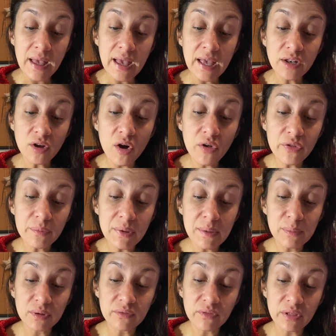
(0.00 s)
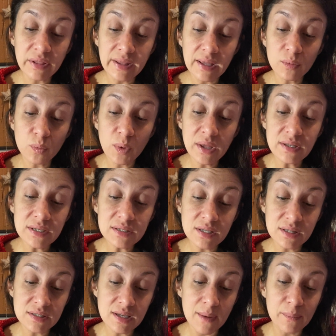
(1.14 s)
And all the people of the land went to
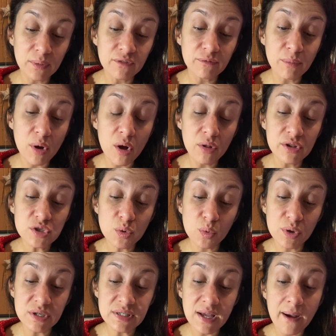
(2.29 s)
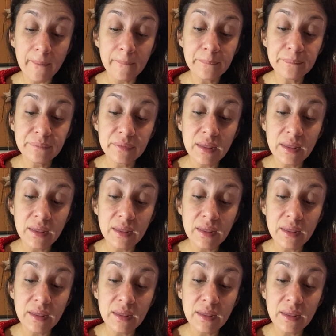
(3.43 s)
the temple of Baal and tore it down.